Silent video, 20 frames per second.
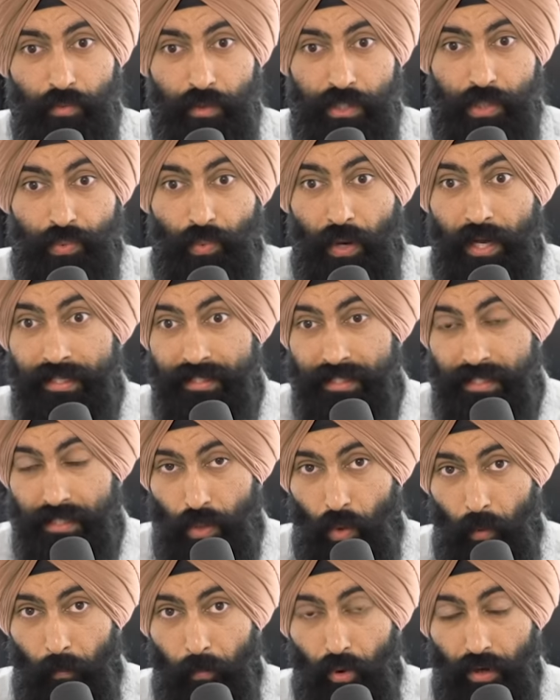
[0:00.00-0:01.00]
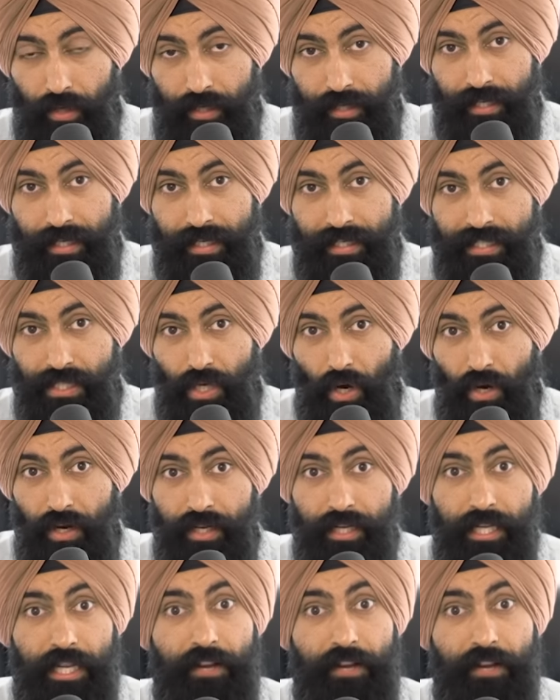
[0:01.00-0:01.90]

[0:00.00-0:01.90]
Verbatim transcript: which is why it's so important to get started,